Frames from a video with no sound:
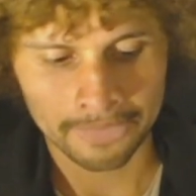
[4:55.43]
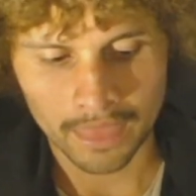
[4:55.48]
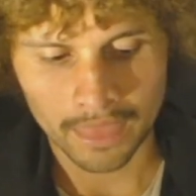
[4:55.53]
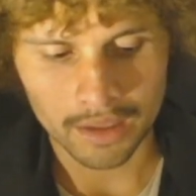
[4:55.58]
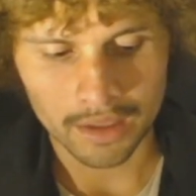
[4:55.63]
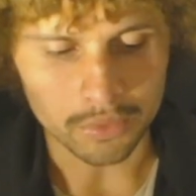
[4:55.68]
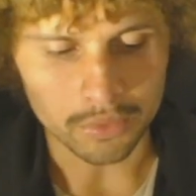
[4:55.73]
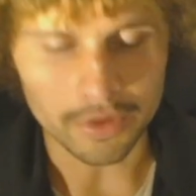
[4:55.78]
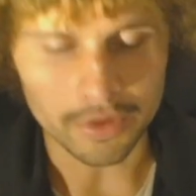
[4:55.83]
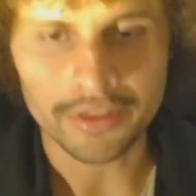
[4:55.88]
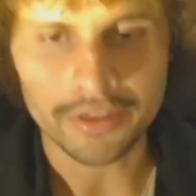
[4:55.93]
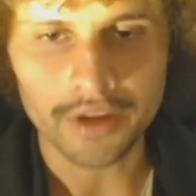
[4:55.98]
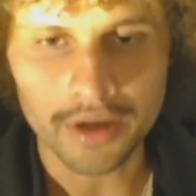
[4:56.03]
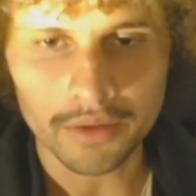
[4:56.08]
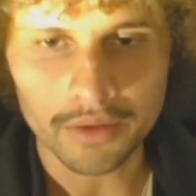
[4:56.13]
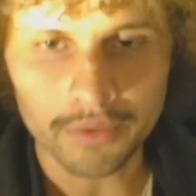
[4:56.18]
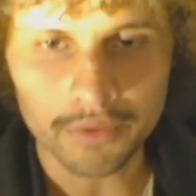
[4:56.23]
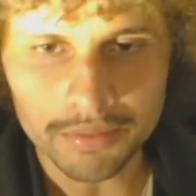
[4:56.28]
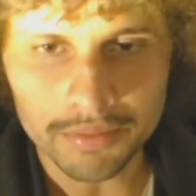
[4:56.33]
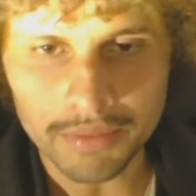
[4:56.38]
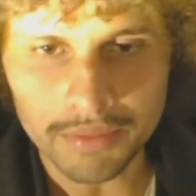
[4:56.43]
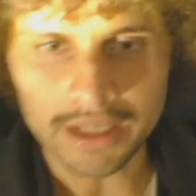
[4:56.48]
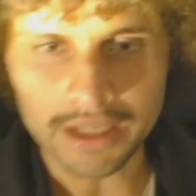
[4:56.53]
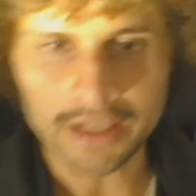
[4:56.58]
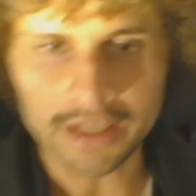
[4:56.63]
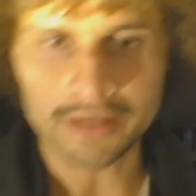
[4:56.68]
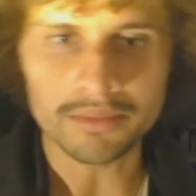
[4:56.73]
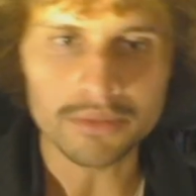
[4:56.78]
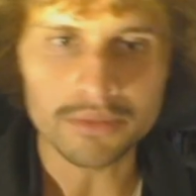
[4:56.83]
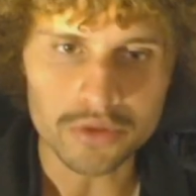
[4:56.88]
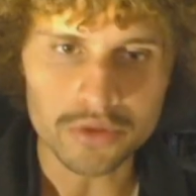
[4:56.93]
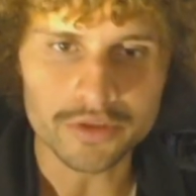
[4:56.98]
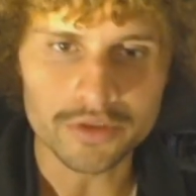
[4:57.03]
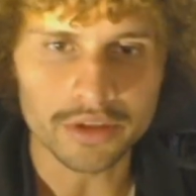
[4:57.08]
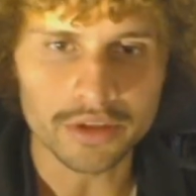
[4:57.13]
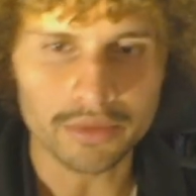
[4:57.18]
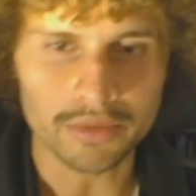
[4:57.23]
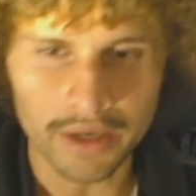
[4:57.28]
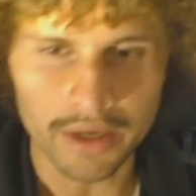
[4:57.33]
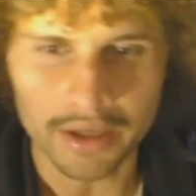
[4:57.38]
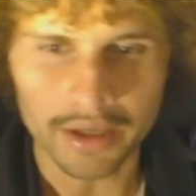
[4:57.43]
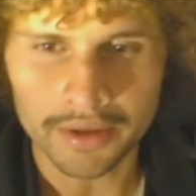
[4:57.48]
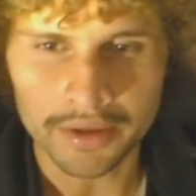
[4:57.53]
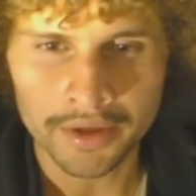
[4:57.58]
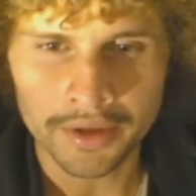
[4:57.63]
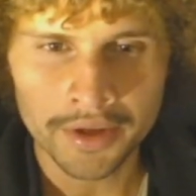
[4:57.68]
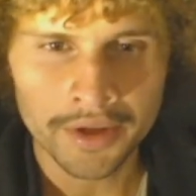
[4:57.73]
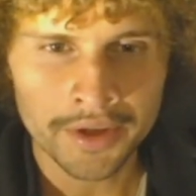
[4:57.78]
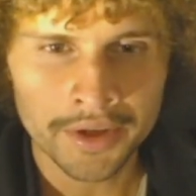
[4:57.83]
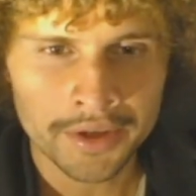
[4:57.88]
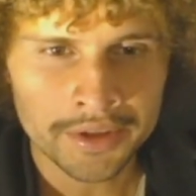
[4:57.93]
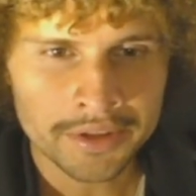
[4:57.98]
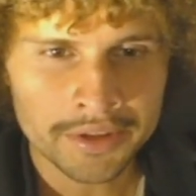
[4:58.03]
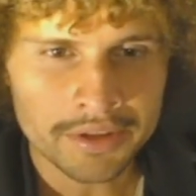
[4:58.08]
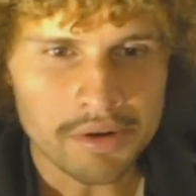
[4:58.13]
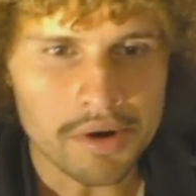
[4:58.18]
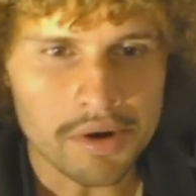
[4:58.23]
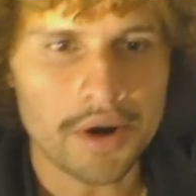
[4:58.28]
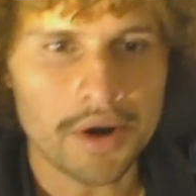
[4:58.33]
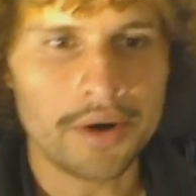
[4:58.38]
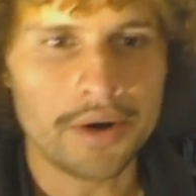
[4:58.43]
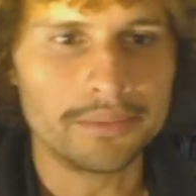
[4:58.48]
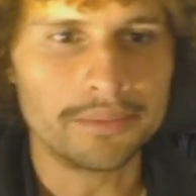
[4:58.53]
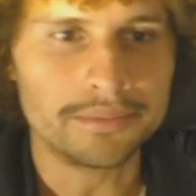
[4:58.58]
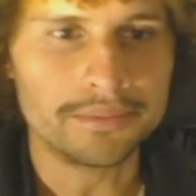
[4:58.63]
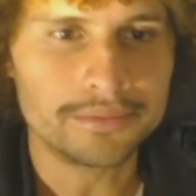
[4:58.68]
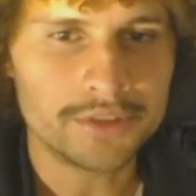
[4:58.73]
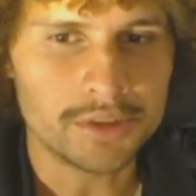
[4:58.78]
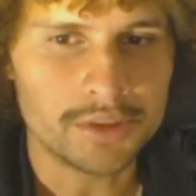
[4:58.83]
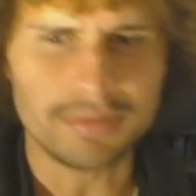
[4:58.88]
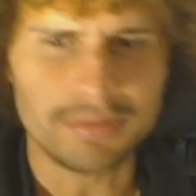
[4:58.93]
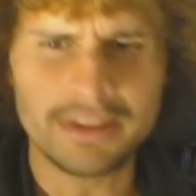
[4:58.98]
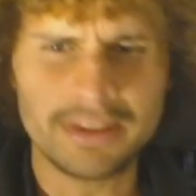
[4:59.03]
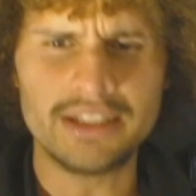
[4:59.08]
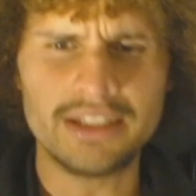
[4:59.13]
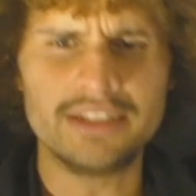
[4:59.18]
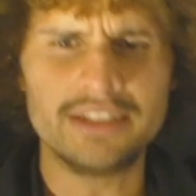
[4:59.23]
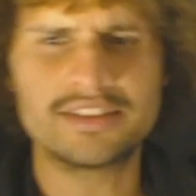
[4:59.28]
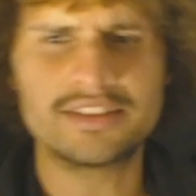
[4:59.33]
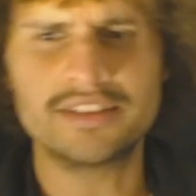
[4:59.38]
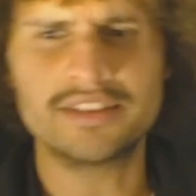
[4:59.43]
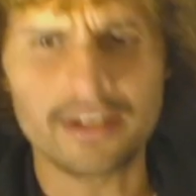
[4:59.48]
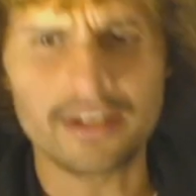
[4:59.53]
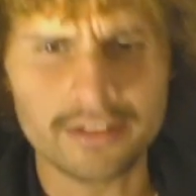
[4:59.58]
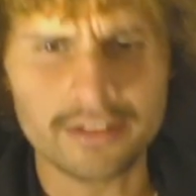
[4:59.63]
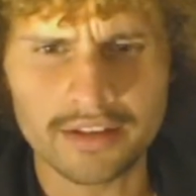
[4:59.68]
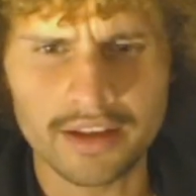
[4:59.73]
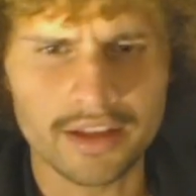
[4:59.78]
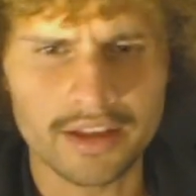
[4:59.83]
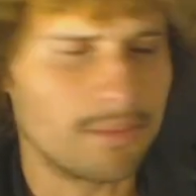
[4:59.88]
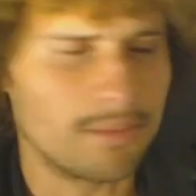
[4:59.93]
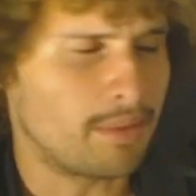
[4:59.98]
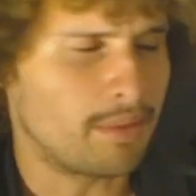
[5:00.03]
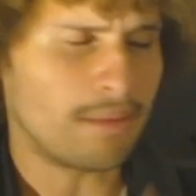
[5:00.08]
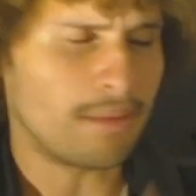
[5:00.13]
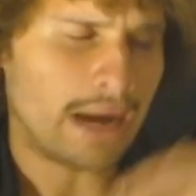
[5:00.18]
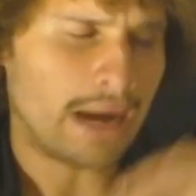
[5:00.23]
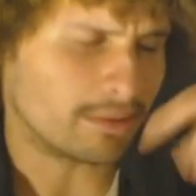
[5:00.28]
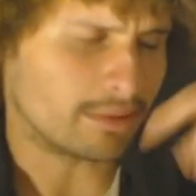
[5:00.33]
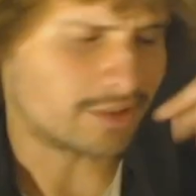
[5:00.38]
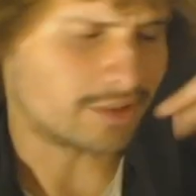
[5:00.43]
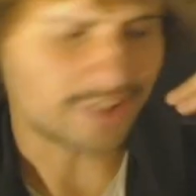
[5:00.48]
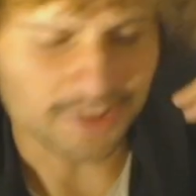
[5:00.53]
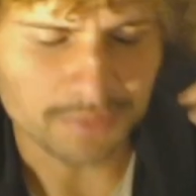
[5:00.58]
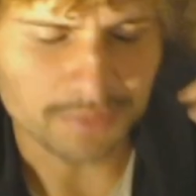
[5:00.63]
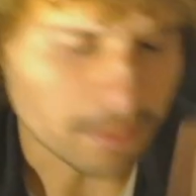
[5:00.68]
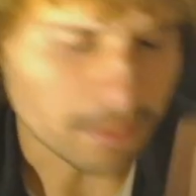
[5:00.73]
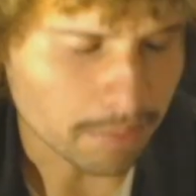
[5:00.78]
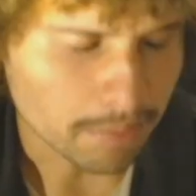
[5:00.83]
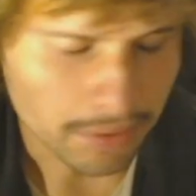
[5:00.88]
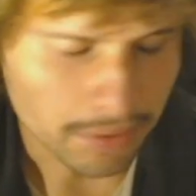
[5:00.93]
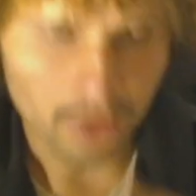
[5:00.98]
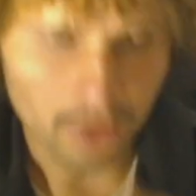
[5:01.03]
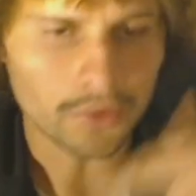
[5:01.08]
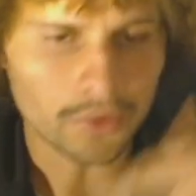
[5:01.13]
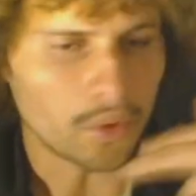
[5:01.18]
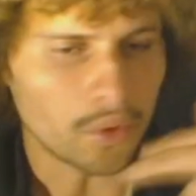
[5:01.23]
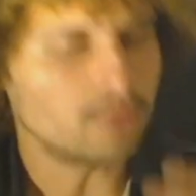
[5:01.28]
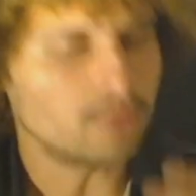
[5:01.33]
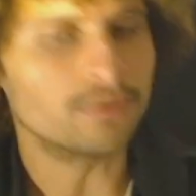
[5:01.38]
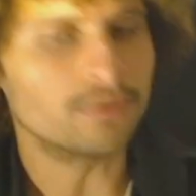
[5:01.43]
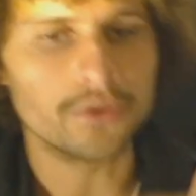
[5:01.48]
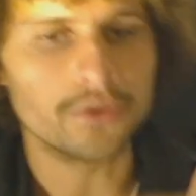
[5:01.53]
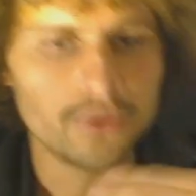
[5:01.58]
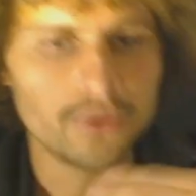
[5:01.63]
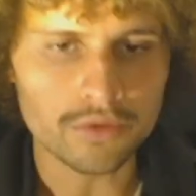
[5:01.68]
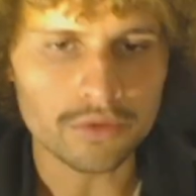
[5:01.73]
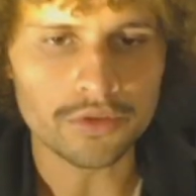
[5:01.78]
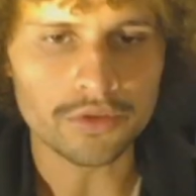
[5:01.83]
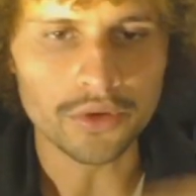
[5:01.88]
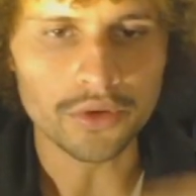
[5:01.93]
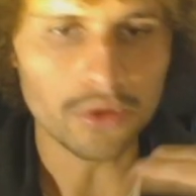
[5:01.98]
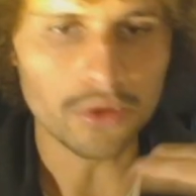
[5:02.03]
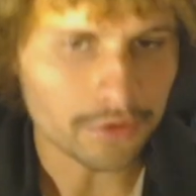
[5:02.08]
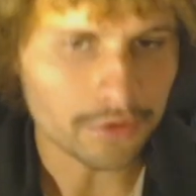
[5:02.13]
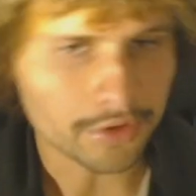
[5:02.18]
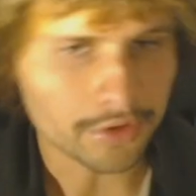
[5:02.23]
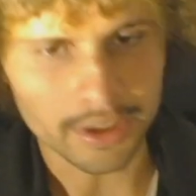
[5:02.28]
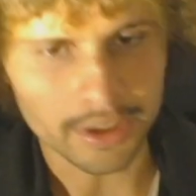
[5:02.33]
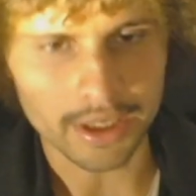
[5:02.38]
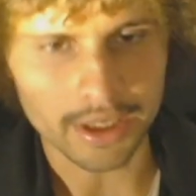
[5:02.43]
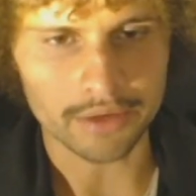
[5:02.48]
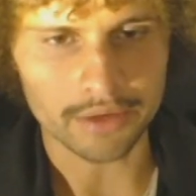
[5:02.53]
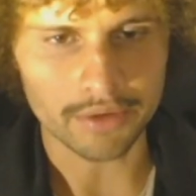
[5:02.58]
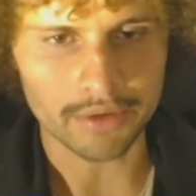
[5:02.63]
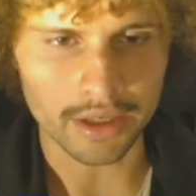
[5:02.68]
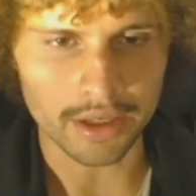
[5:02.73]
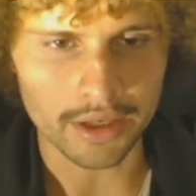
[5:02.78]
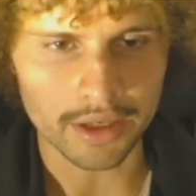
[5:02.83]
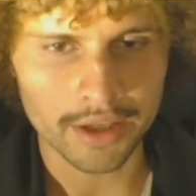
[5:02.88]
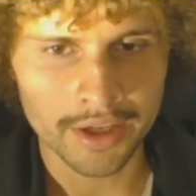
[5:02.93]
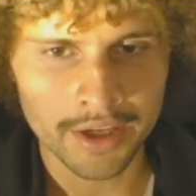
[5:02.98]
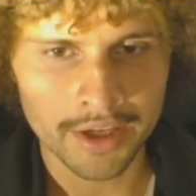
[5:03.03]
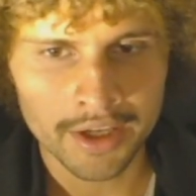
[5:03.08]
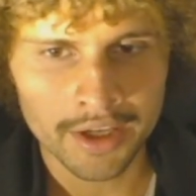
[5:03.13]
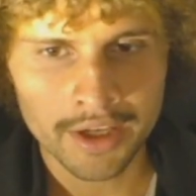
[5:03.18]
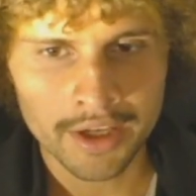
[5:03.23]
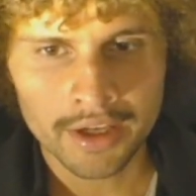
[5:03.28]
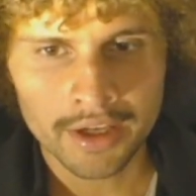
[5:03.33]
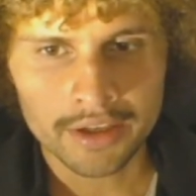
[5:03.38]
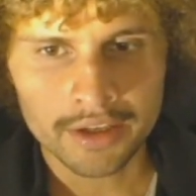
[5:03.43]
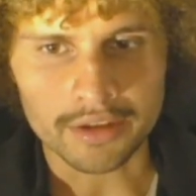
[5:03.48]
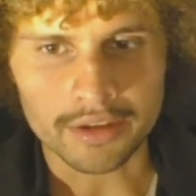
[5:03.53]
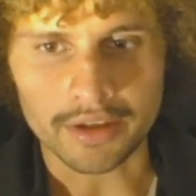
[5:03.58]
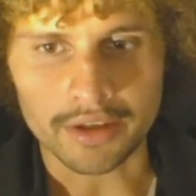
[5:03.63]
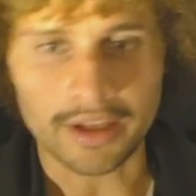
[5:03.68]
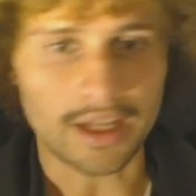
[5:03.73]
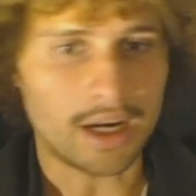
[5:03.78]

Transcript: with making music, right? Completely sucked in, and my mind was just being blown over and over and over again, right? Again, I